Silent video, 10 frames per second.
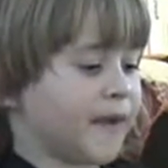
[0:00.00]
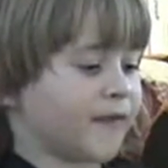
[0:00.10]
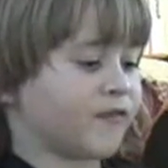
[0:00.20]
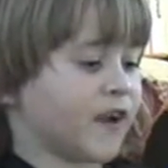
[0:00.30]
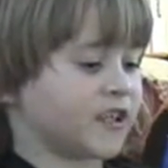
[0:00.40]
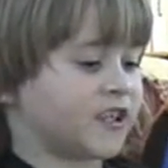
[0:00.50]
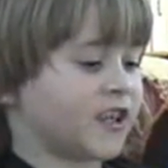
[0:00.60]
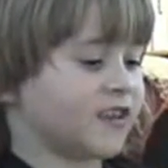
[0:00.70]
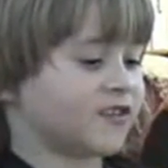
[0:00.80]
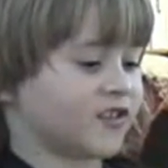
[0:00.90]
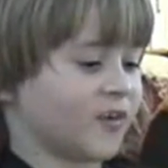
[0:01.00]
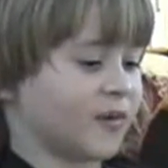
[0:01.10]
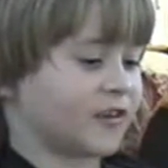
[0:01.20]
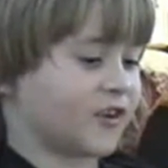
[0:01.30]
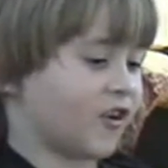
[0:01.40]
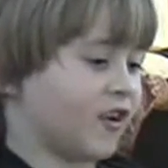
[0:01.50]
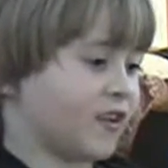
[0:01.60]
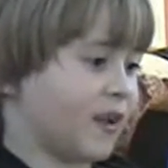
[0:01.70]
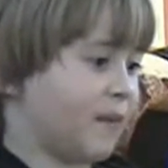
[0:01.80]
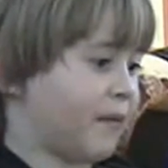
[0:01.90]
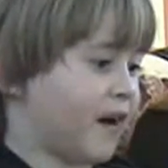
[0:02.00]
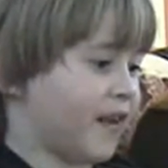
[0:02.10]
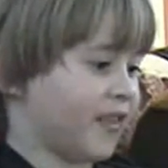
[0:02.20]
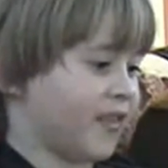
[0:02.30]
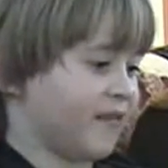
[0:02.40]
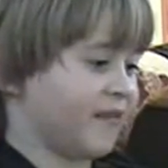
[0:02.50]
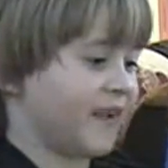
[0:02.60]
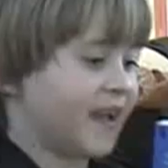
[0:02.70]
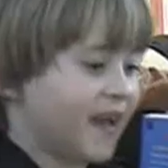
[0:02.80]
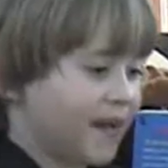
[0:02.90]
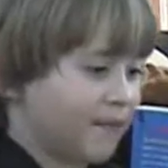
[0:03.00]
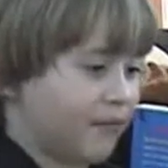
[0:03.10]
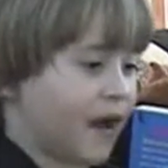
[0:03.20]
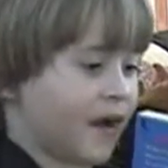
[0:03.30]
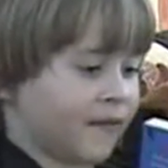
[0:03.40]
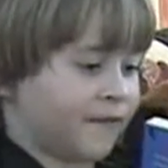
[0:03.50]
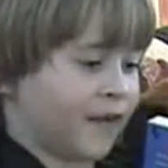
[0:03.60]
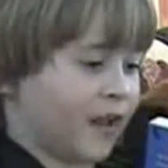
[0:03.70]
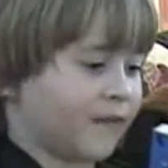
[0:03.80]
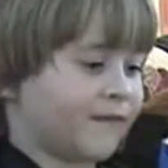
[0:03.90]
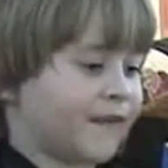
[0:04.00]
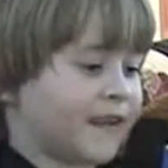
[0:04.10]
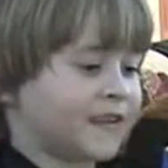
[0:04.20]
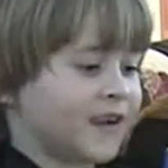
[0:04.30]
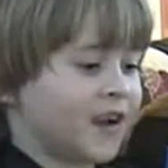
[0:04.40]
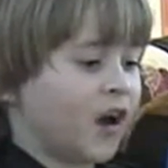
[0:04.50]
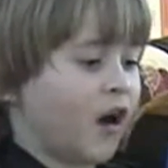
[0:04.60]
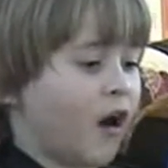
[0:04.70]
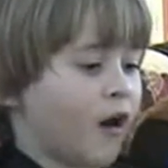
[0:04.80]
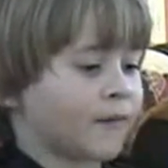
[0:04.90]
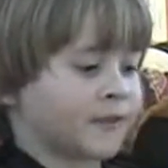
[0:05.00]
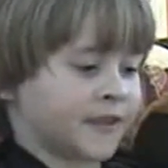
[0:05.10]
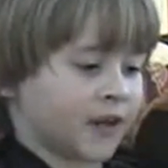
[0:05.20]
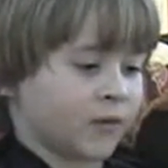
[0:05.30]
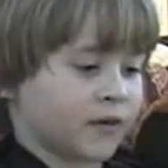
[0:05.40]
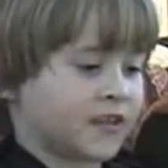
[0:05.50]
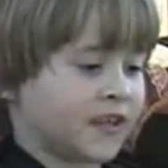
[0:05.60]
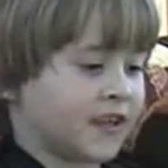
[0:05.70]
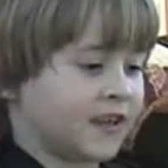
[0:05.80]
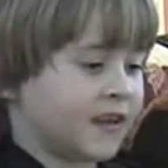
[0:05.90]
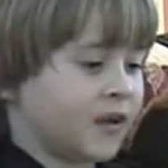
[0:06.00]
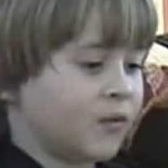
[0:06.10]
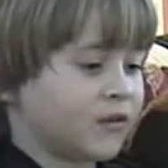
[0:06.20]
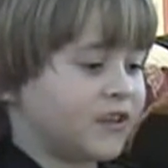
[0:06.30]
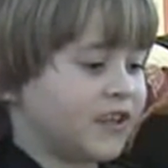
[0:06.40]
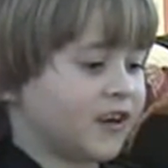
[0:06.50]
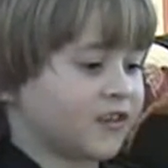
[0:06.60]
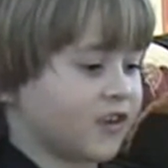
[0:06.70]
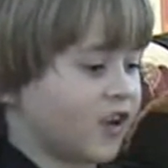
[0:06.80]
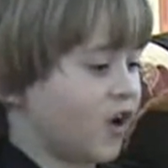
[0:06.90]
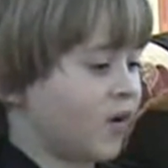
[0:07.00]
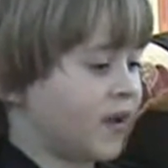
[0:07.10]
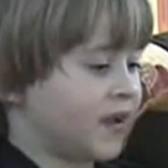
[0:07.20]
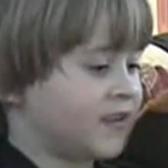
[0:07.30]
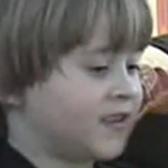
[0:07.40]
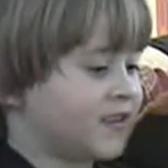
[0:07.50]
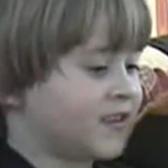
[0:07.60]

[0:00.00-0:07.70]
My friend Chester was curled up on the brown velvet armchair, which years ago he'd